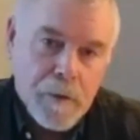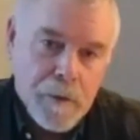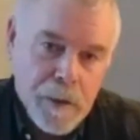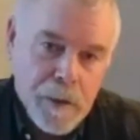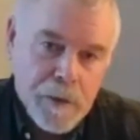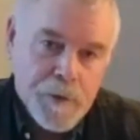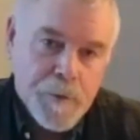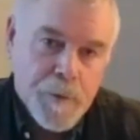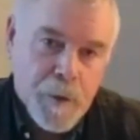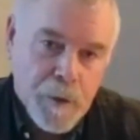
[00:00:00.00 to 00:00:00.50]

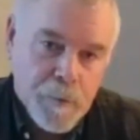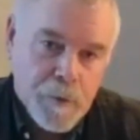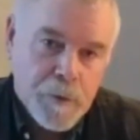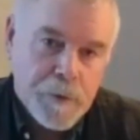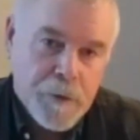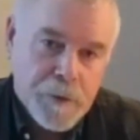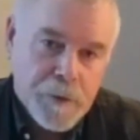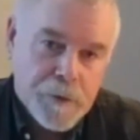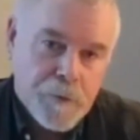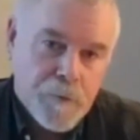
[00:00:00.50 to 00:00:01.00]
that's probably
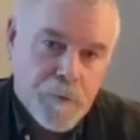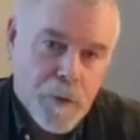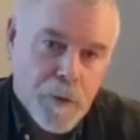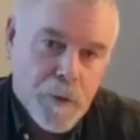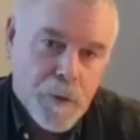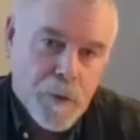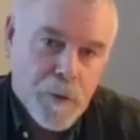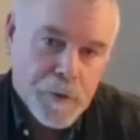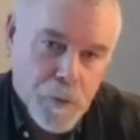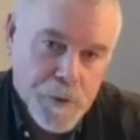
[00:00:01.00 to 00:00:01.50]
not the
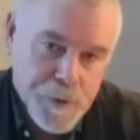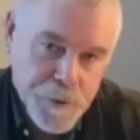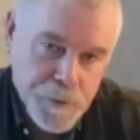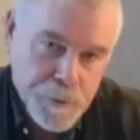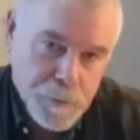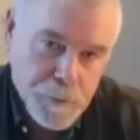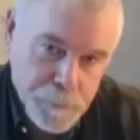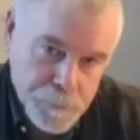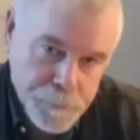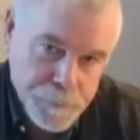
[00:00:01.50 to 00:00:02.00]
right
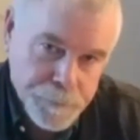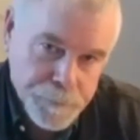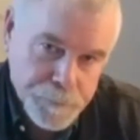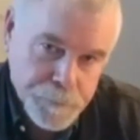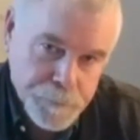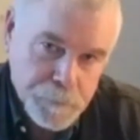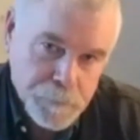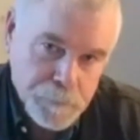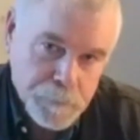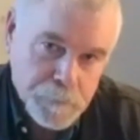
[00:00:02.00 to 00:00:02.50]
question.
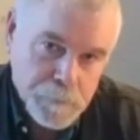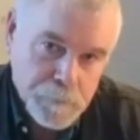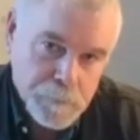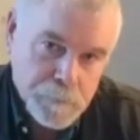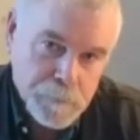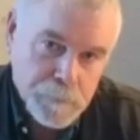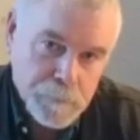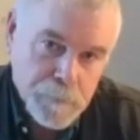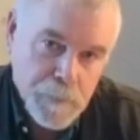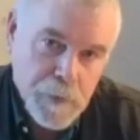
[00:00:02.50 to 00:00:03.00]

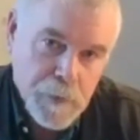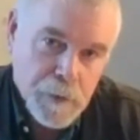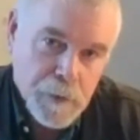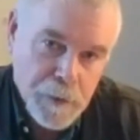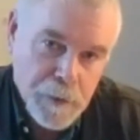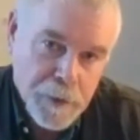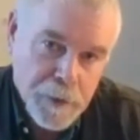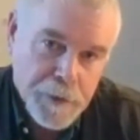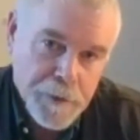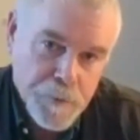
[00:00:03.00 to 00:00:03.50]
And
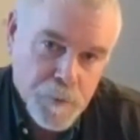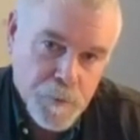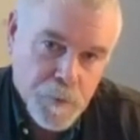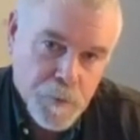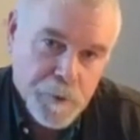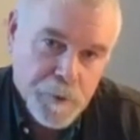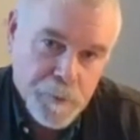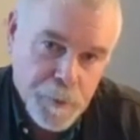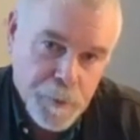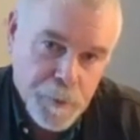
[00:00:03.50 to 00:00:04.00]
I guess
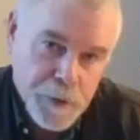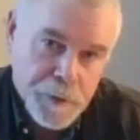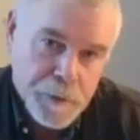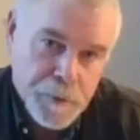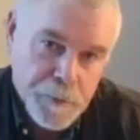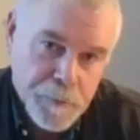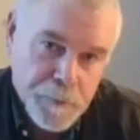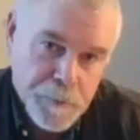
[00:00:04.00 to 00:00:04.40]
one of the big